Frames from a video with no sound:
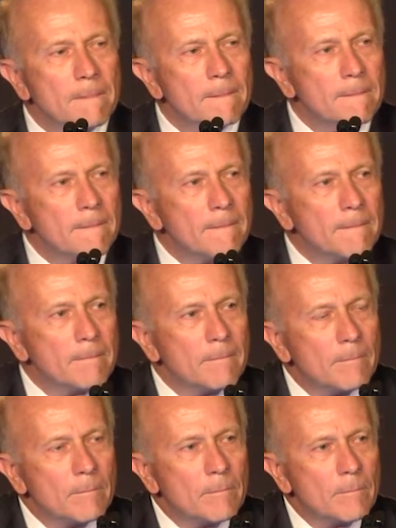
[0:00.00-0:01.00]

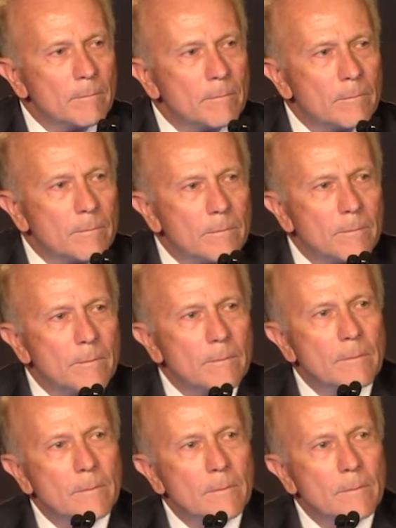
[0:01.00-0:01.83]
Nothing is said.